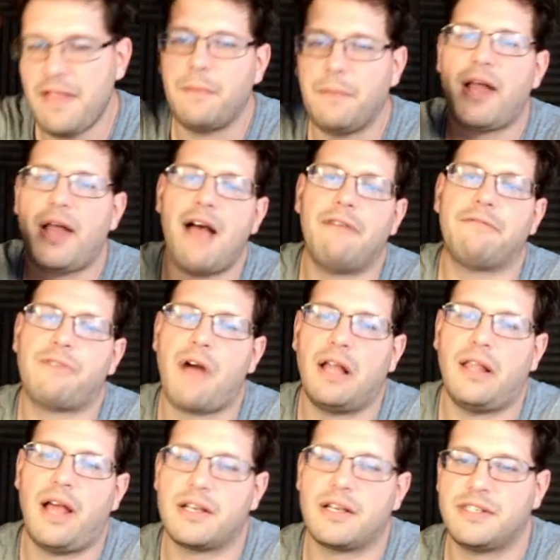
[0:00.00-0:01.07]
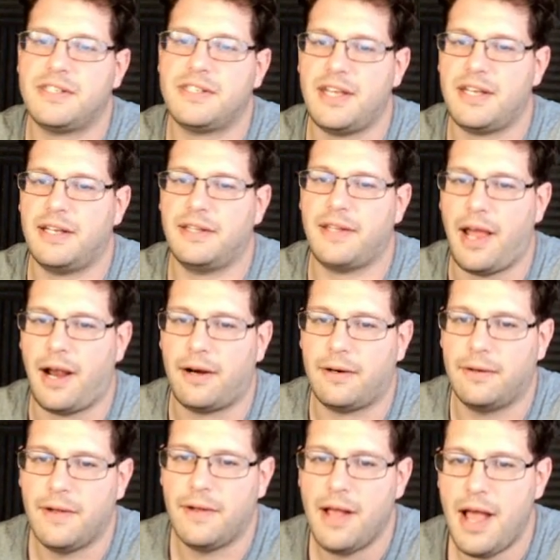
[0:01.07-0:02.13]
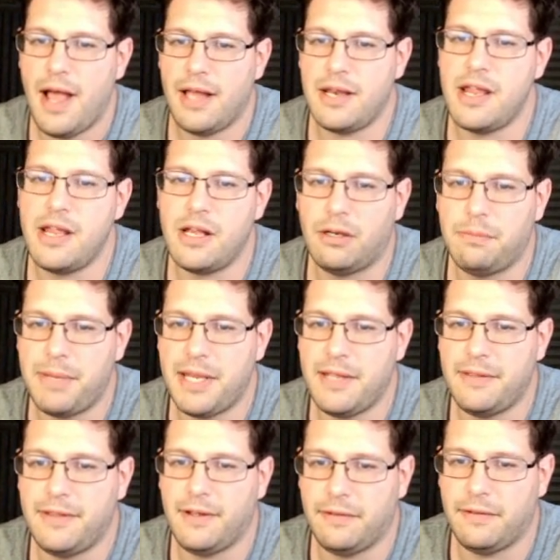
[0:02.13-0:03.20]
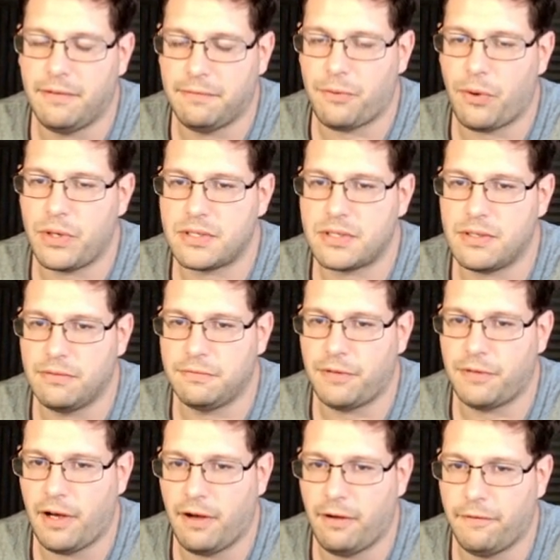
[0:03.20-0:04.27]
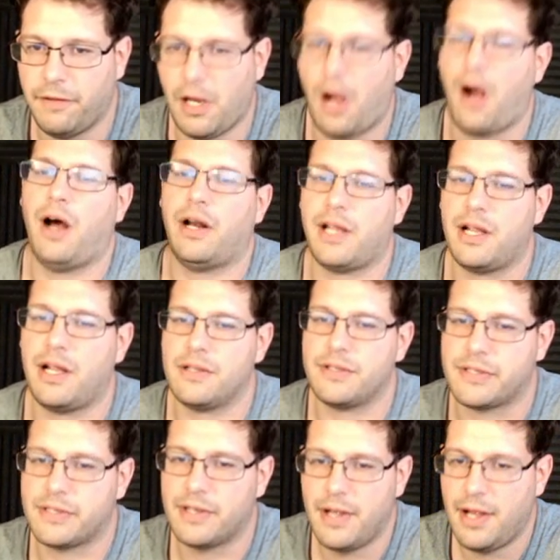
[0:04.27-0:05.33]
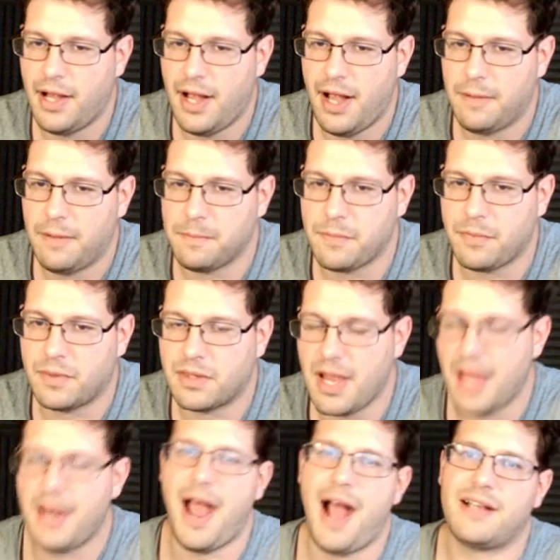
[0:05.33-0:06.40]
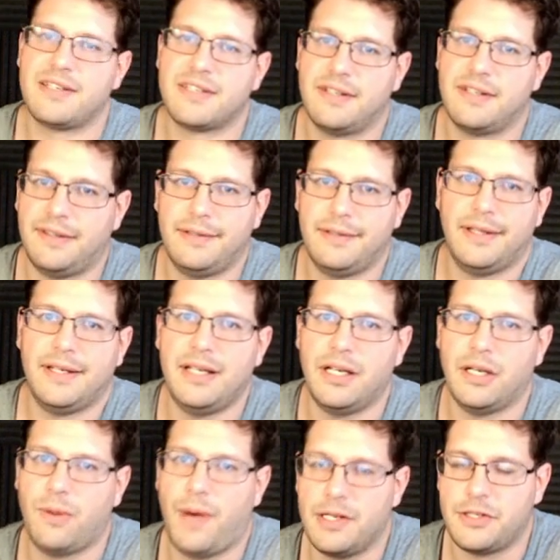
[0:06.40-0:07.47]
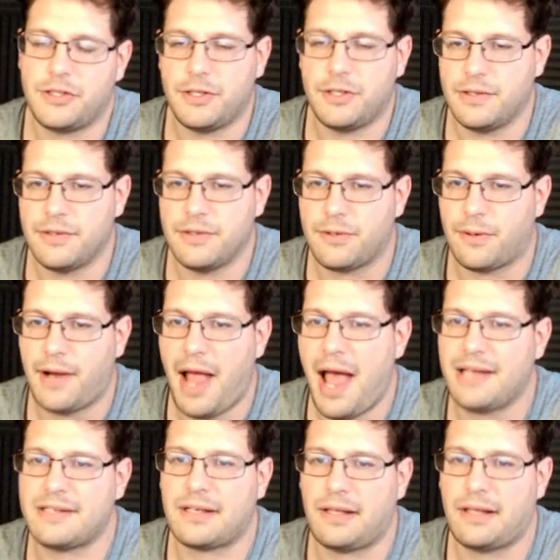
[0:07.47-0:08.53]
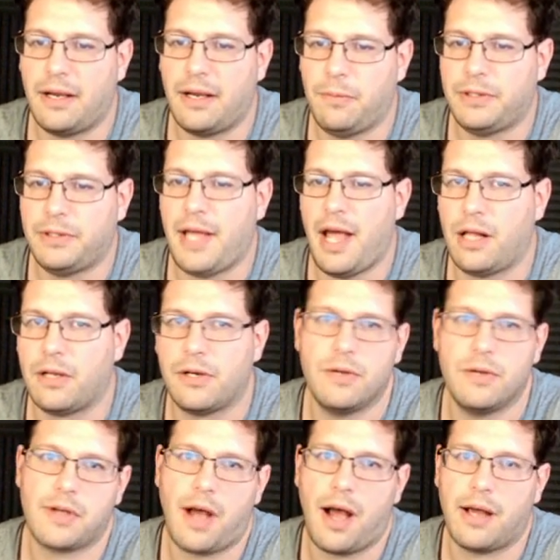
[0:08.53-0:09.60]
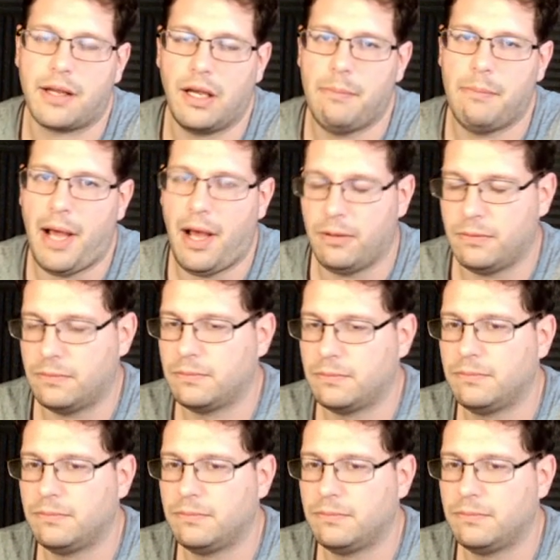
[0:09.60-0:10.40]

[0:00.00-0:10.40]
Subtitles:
then we'll have Frylock sitting there, and he'll be the voice of the audience, and ask the leading questions, or ask like, "What the hell are you talking about?"